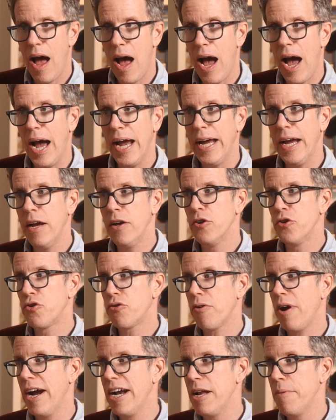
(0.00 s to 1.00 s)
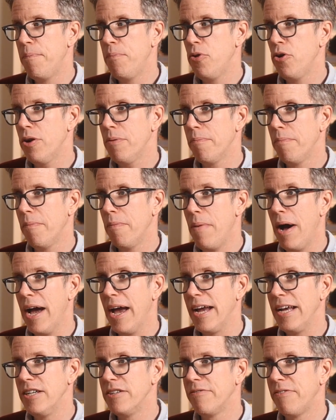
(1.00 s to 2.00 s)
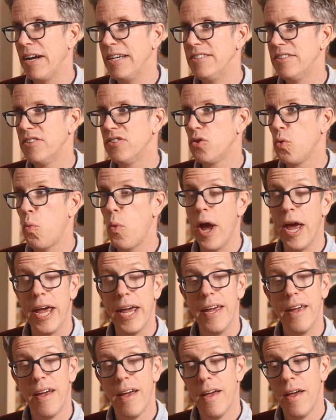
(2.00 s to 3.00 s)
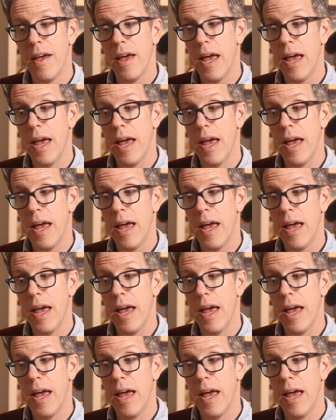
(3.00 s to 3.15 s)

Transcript: I try to put my devices away